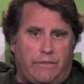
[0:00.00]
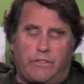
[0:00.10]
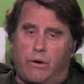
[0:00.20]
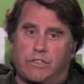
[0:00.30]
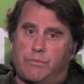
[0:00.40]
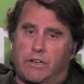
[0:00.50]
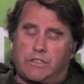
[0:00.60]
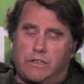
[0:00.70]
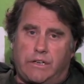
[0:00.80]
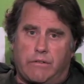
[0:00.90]
Even though it's
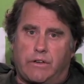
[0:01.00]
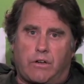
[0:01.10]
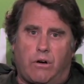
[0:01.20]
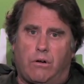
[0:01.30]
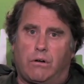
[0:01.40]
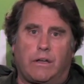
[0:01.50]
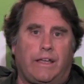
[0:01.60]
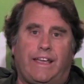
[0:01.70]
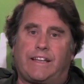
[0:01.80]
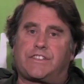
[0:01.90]
much cleaner than coal,
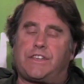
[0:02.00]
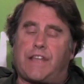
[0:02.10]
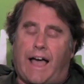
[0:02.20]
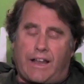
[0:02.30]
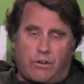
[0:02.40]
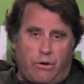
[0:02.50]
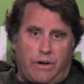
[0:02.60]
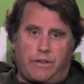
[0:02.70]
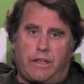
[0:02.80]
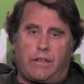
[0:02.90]
it's not
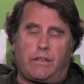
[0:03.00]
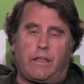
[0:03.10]
going to